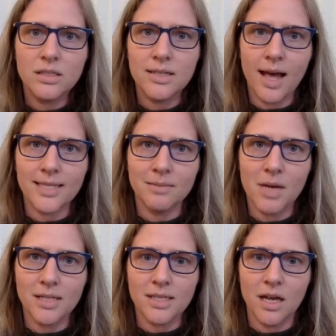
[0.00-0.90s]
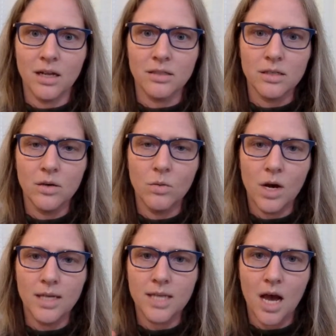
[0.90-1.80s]
lots of muscles
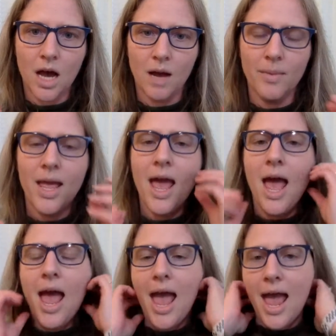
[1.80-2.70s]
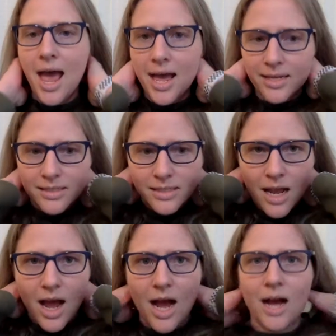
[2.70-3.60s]
what's up and
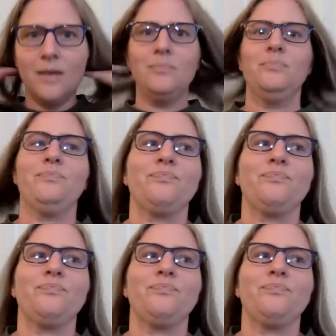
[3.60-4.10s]
um,